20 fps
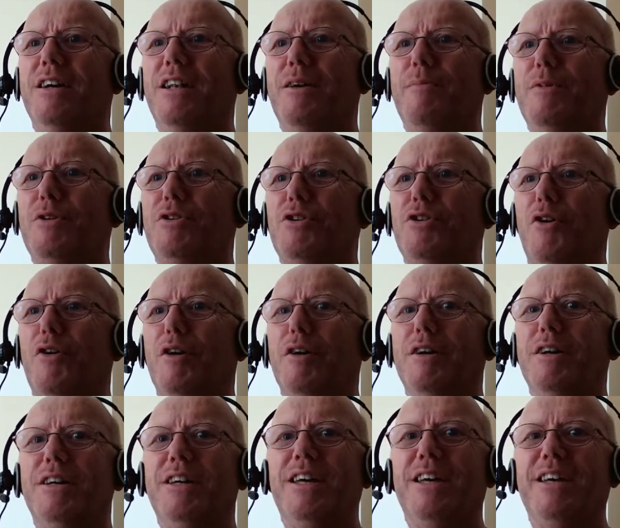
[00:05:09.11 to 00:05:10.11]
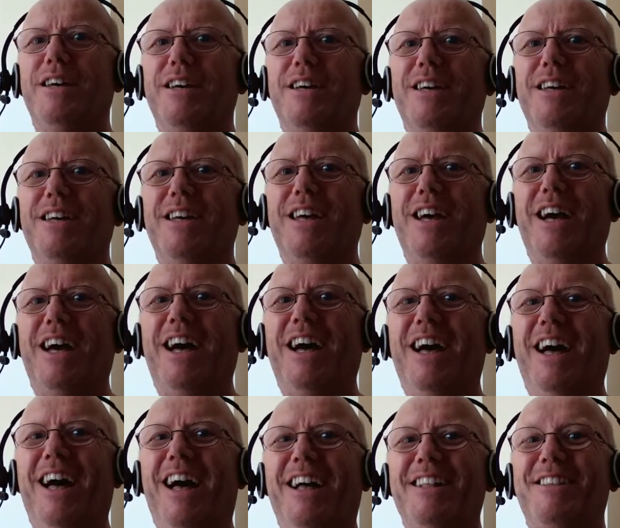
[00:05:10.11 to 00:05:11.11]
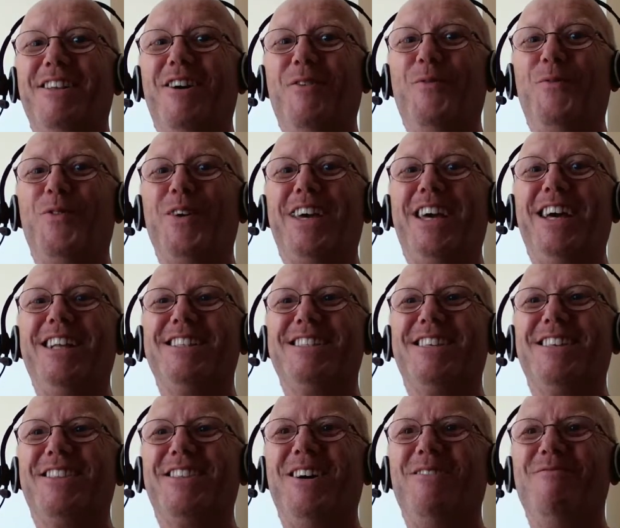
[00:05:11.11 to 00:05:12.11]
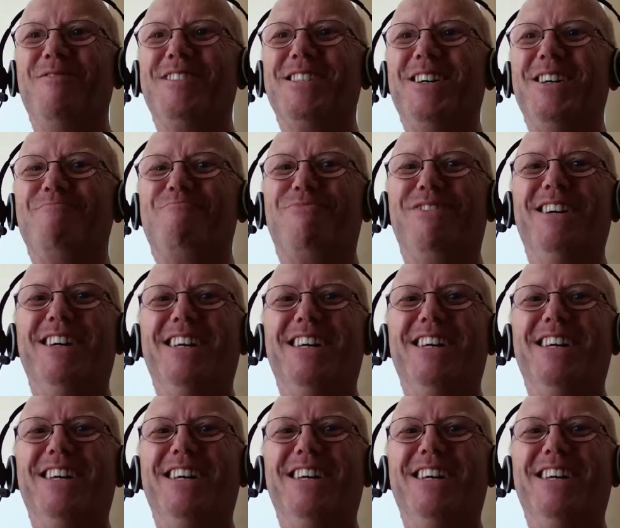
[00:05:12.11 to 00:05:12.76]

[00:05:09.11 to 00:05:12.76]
Let me show you. Don't forget to thumbs up.